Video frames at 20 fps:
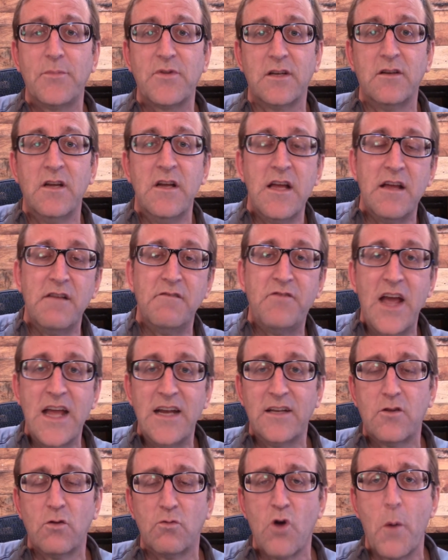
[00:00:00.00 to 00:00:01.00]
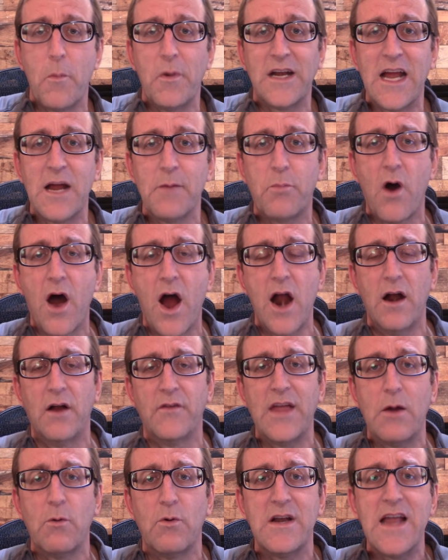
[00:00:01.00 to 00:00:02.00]
had invaded the Roman Empire.
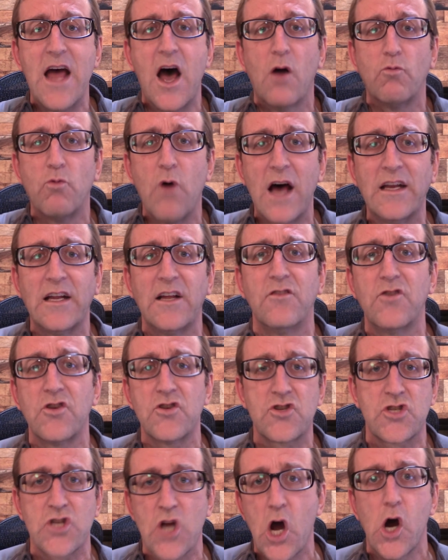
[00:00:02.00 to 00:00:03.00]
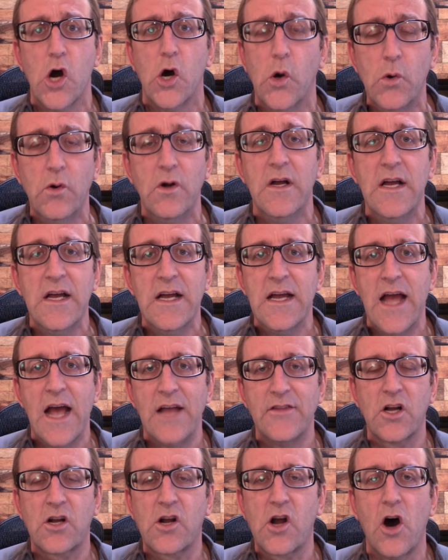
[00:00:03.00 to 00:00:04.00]
They were now running the show,
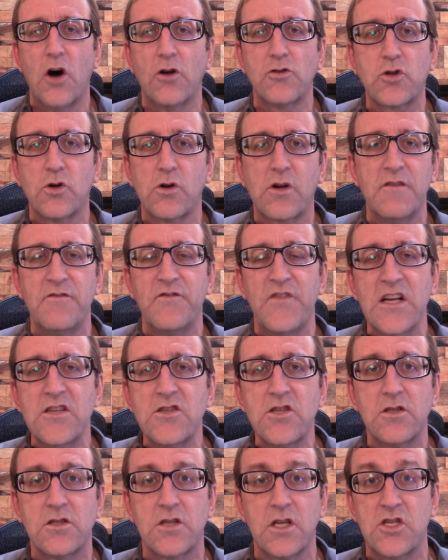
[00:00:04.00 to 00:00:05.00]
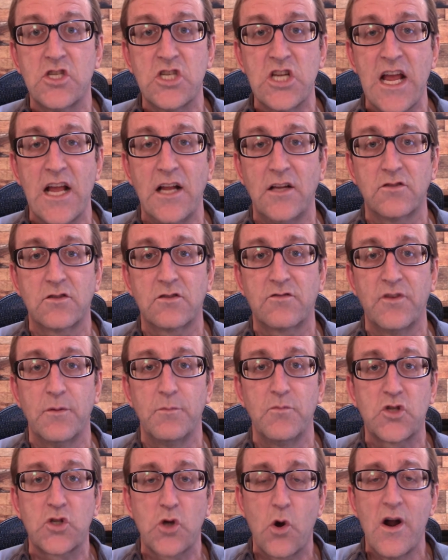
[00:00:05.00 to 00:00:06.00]
and the cultural conventions had changed
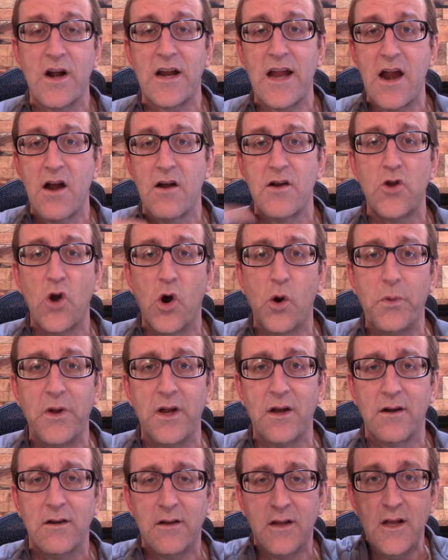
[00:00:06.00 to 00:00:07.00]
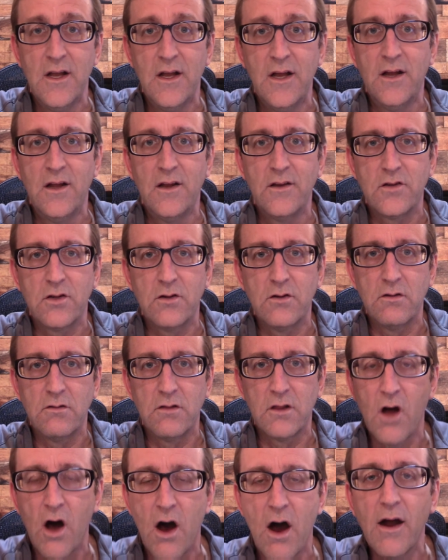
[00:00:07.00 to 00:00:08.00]
from short hair and no beard to
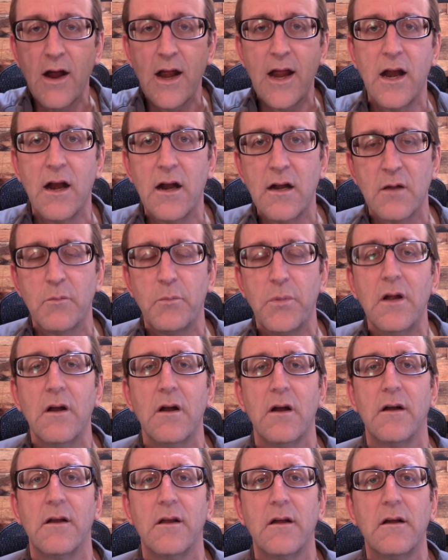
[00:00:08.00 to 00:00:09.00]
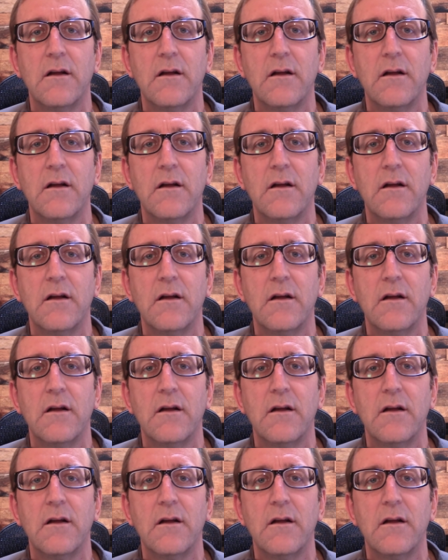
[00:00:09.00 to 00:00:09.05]
long hair and a beard.